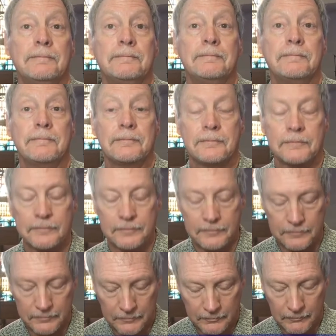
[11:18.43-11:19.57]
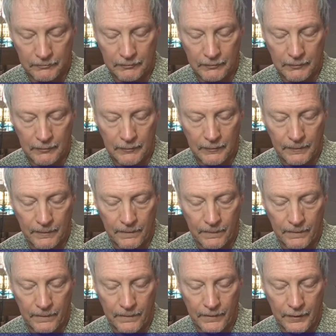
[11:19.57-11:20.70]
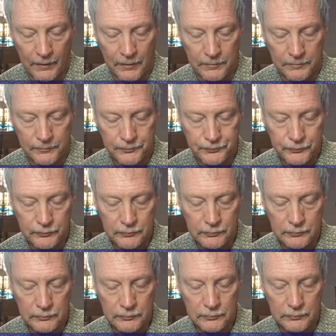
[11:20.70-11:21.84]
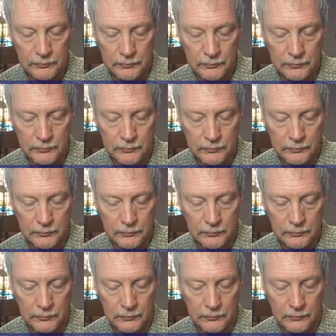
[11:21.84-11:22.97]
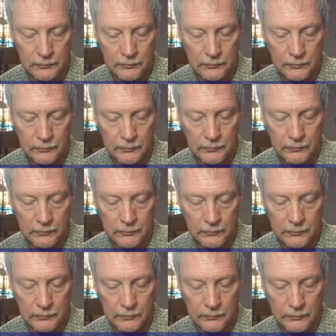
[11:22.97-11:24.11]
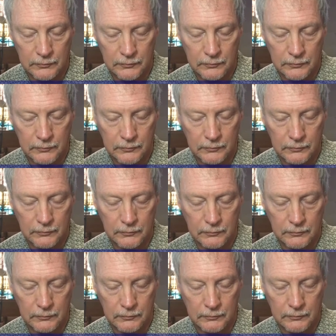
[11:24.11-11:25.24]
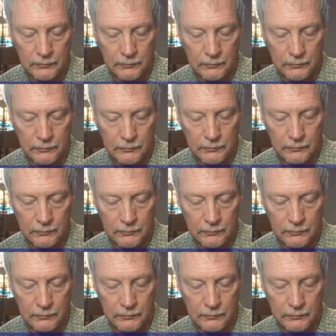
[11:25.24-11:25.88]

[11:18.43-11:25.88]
No one is speaking in this clip.